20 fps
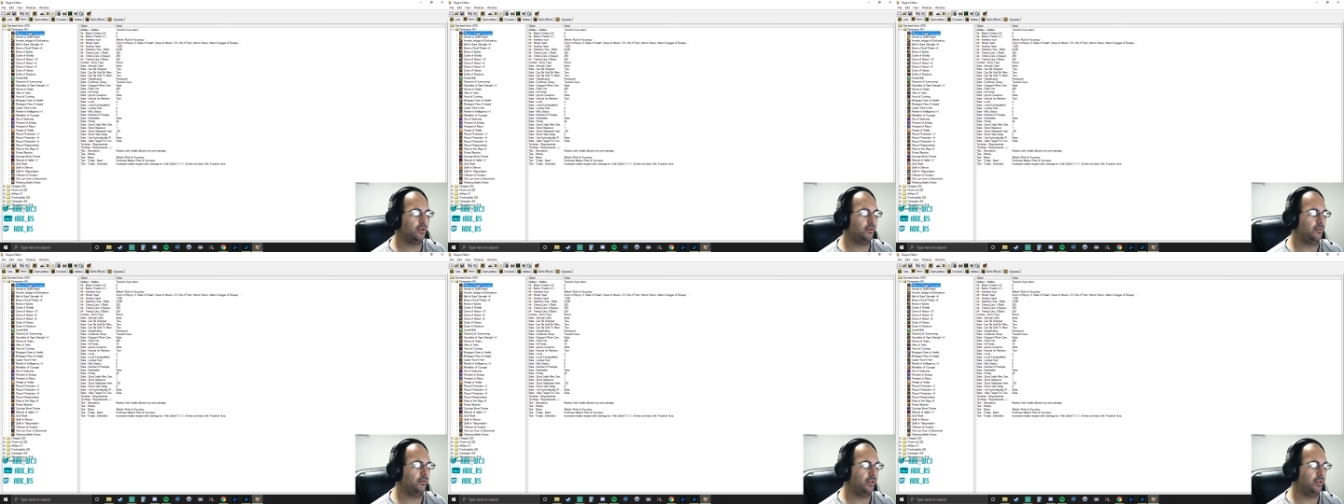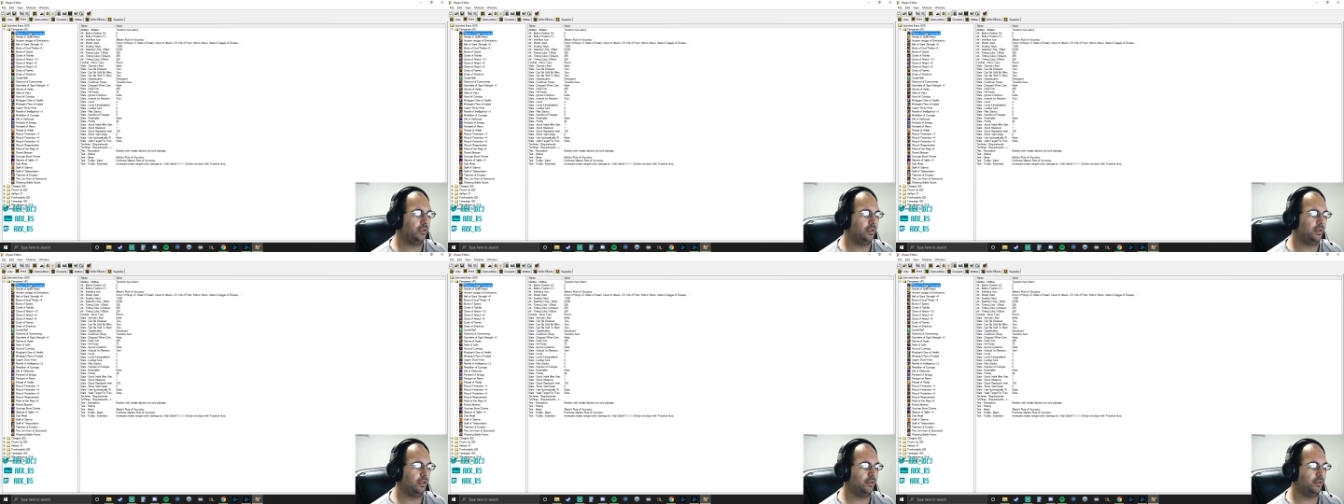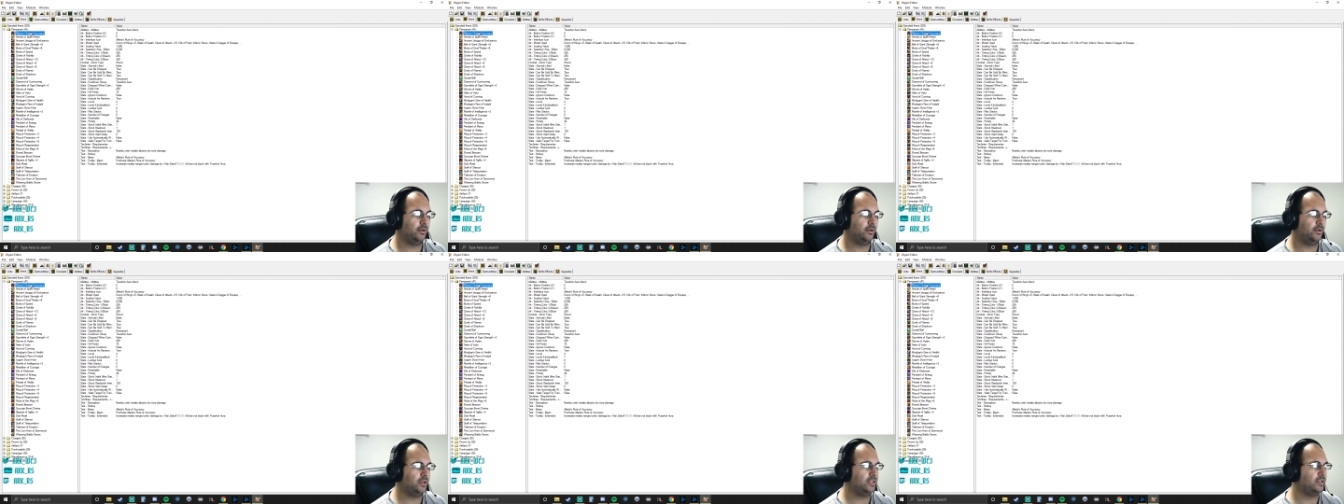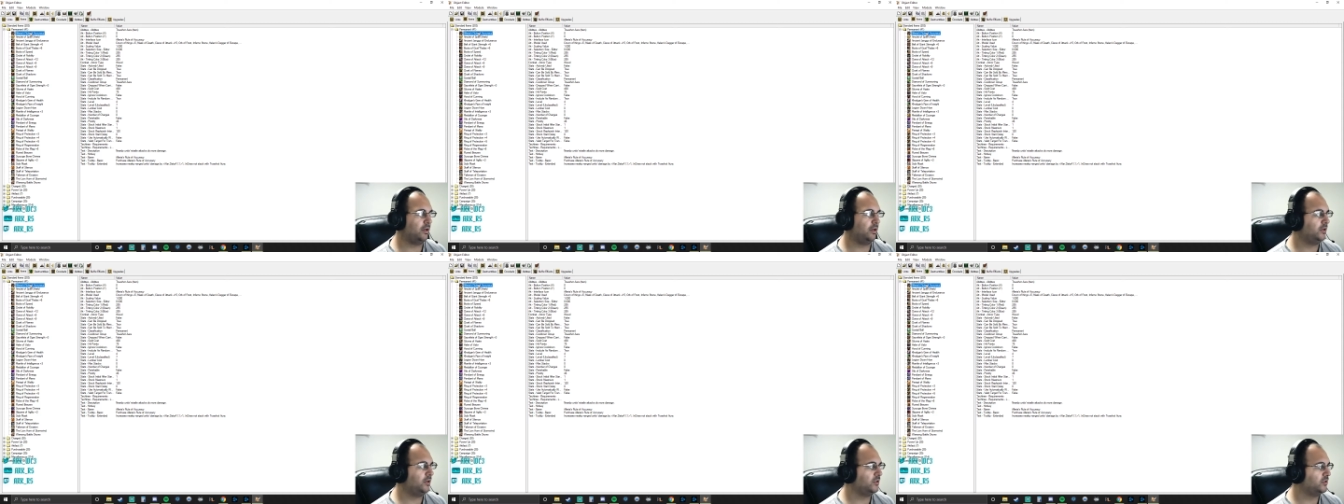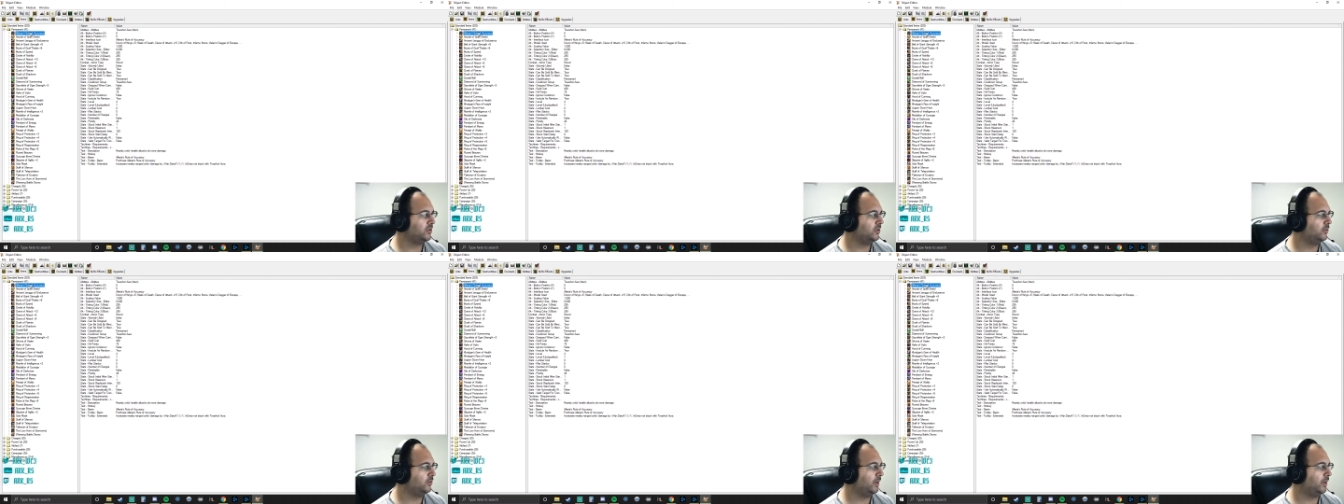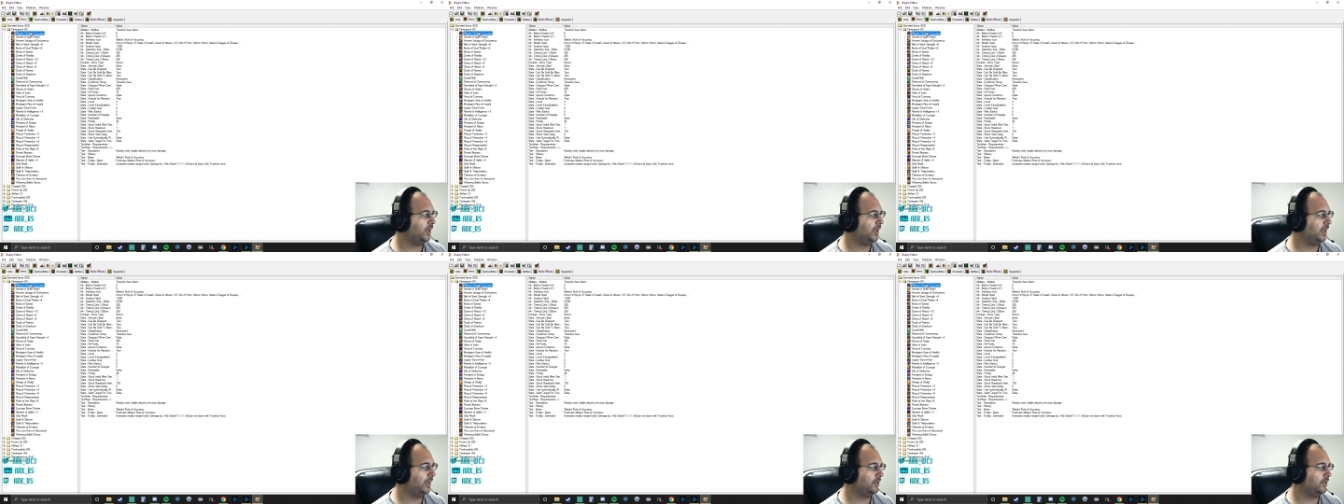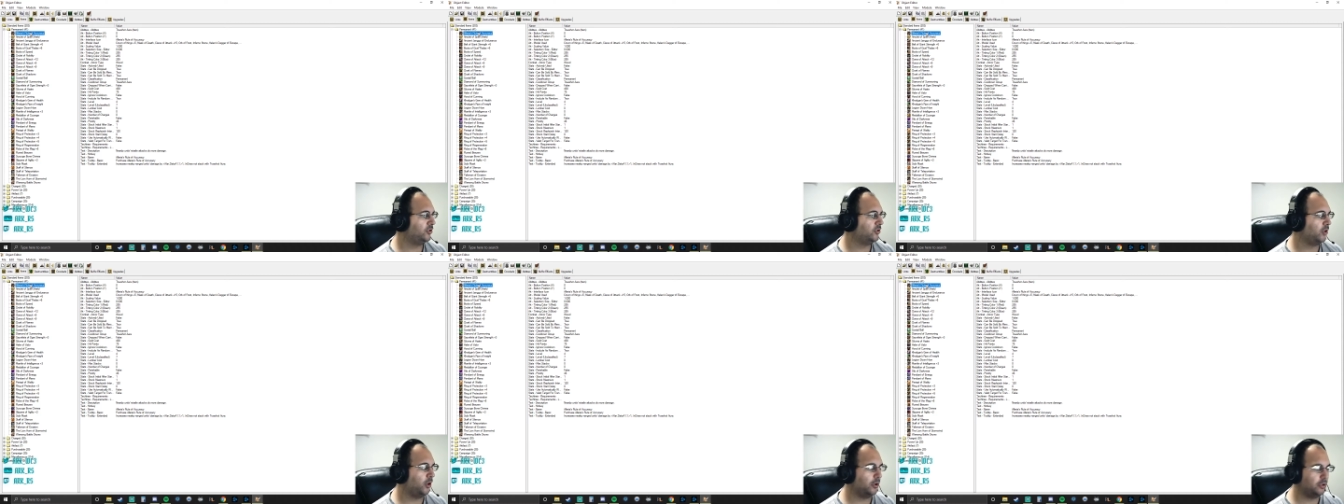The there is also a
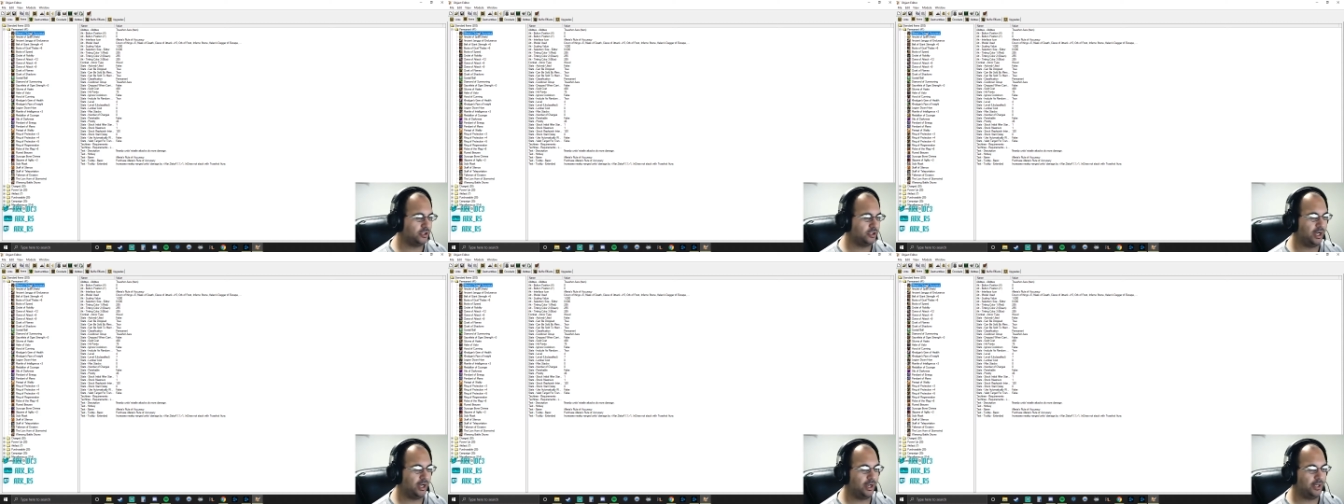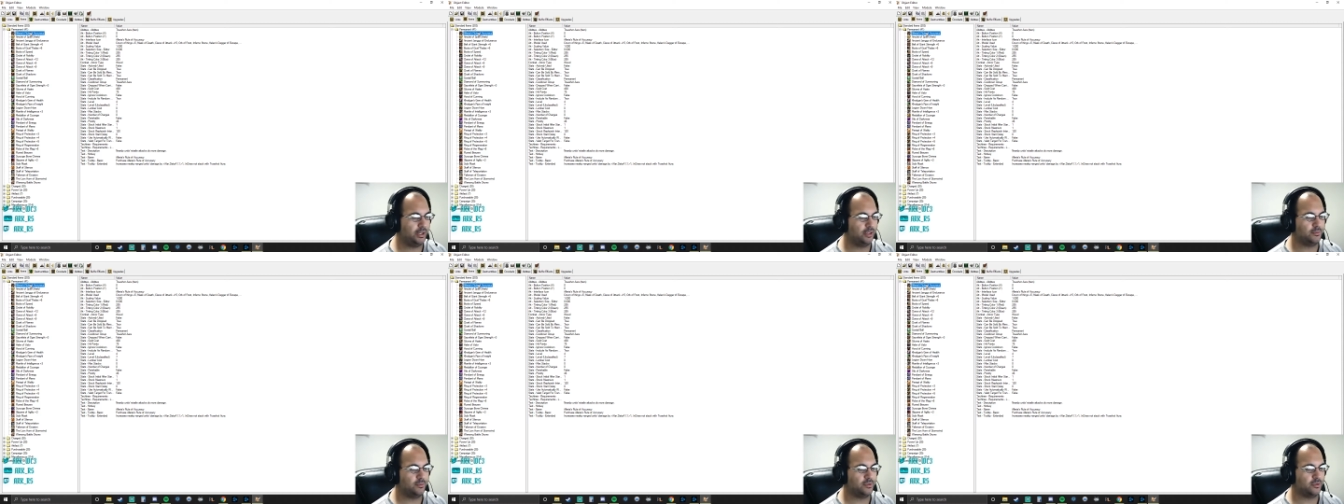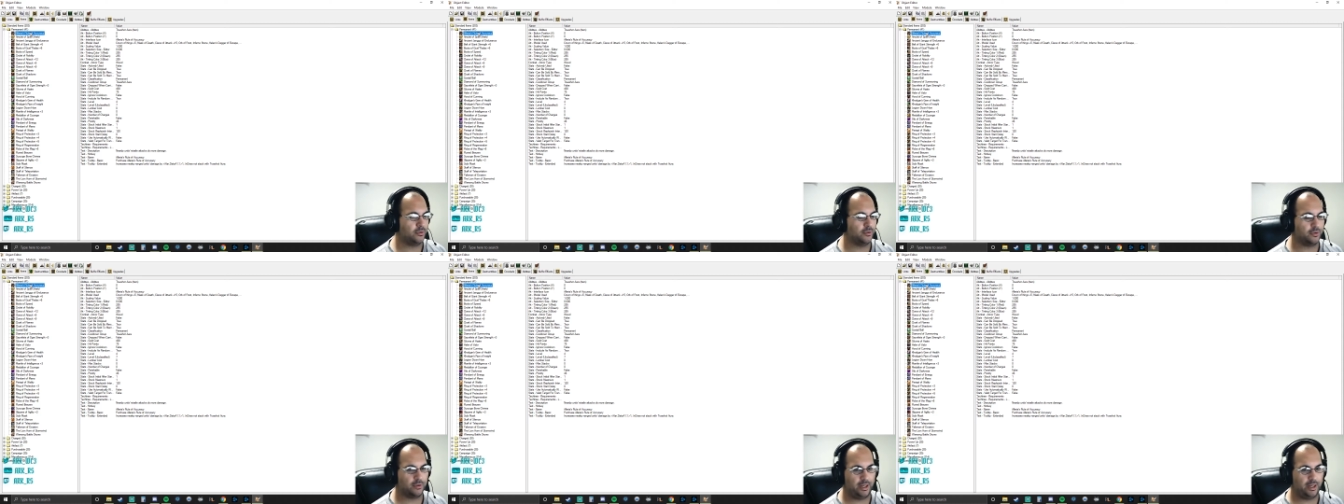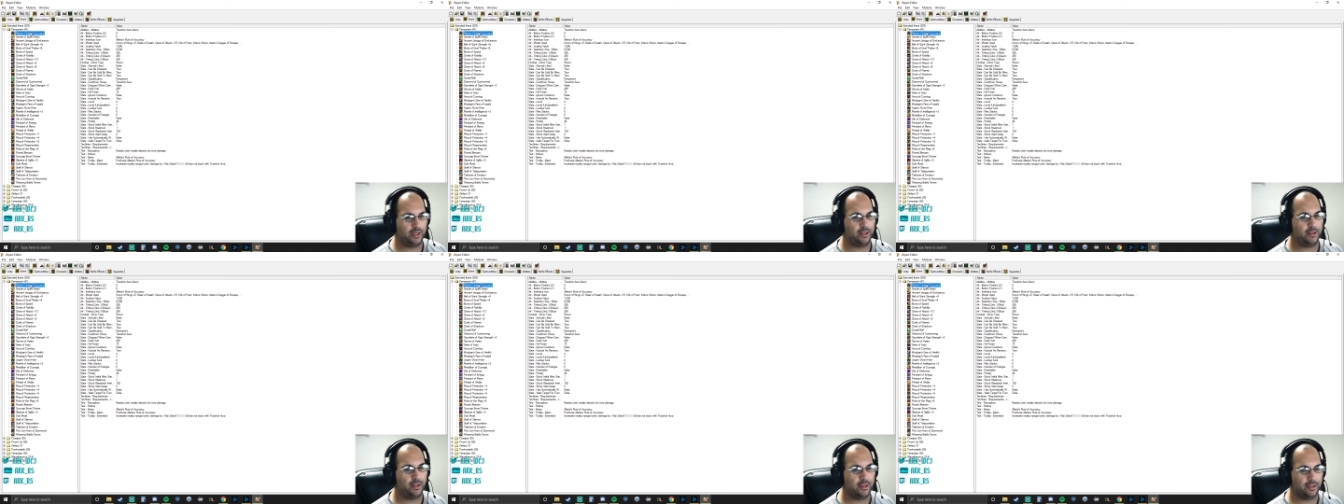charged items, or I,